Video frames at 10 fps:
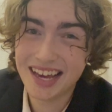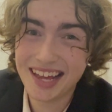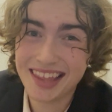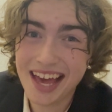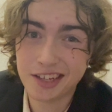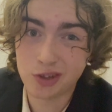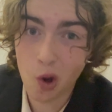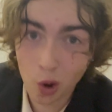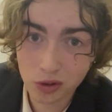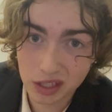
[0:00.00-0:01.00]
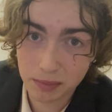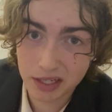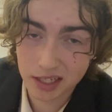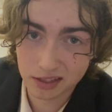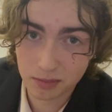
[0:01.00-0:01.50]
and that is only
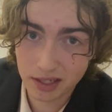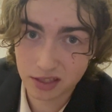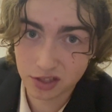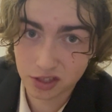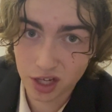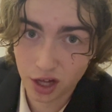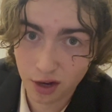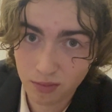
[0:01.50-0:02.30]
because the message is good.